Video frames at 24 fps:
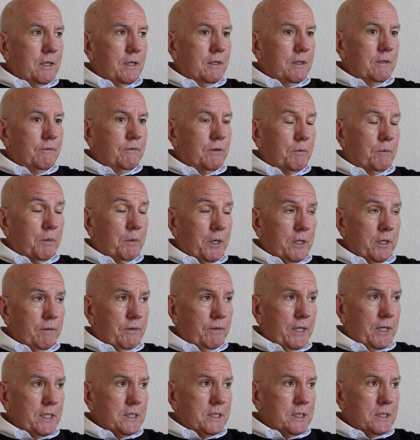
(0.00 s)
from our
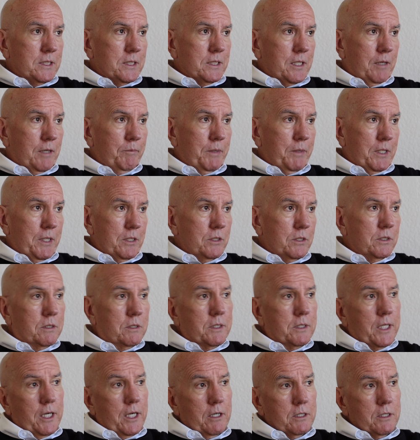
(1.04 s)
devices come into
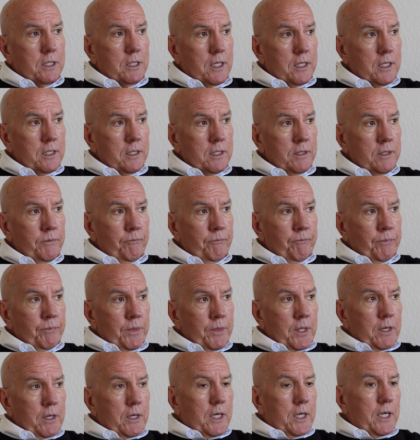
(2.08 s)
CareTalk,
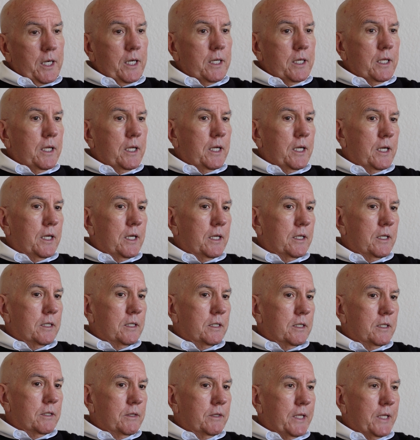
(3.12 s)
right?
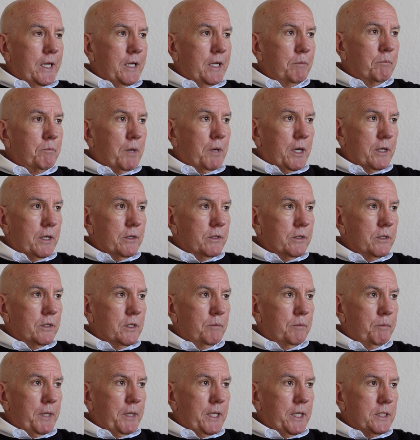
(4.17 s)
And they monitor the
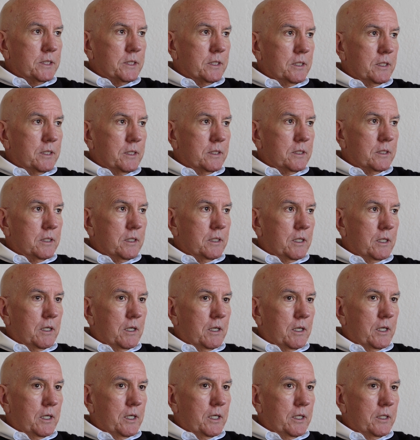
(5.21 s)
patient
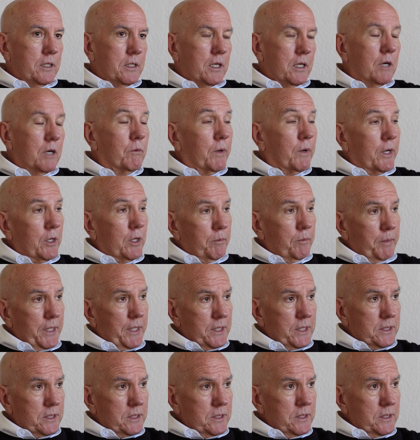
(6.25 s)
on a regular
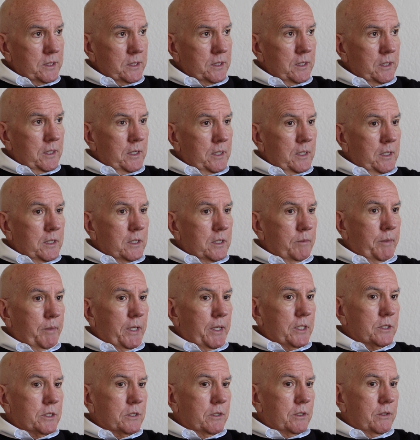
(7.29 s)
basis to make
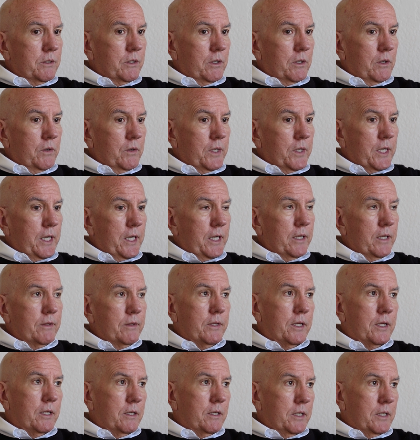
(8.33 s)
sure they're okay, and
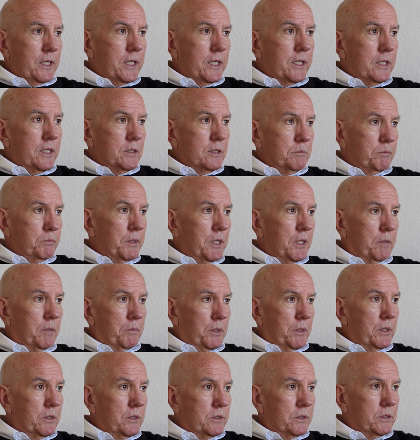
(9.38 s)
then it is
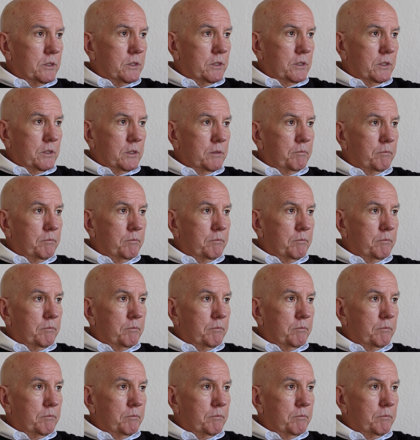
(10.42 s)
billable to